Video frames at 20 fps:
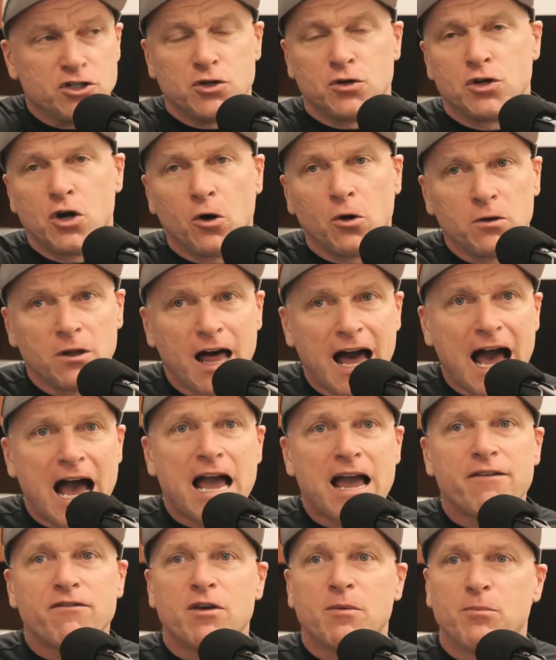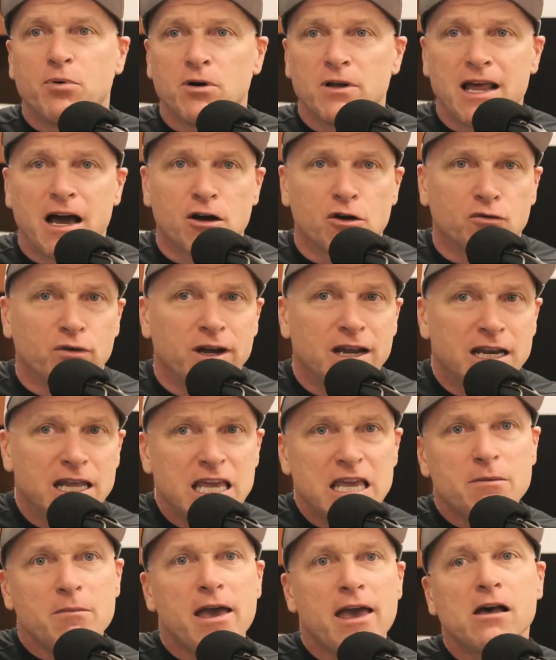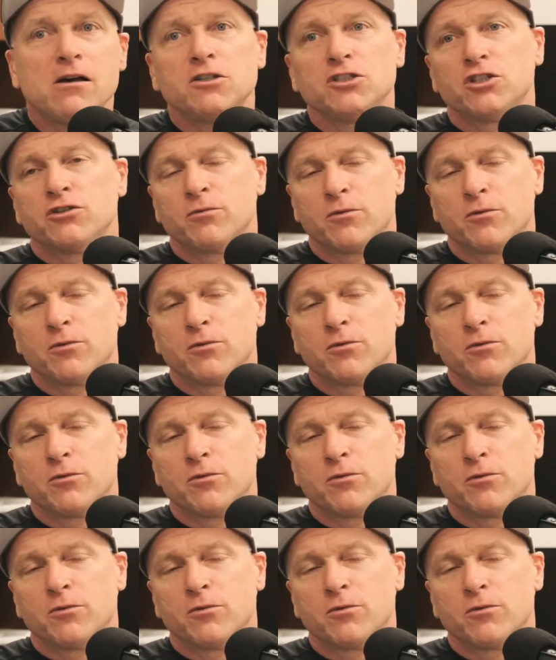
You go live, you put out great email,